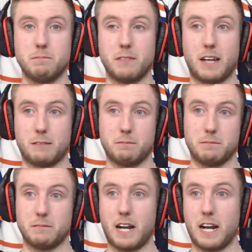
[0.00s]
like,
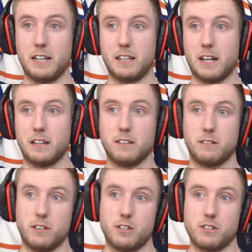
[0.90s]
I
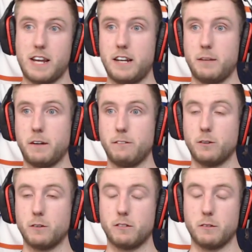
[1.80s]
literally just handed my
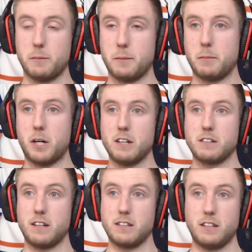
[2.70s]
phone over to my boss
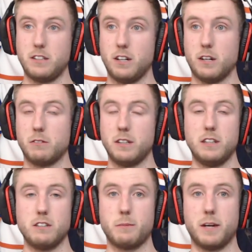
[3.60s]
and I said, you got to read
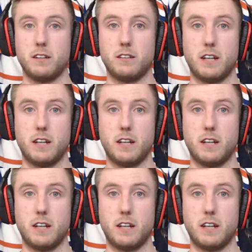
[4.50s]
this, man.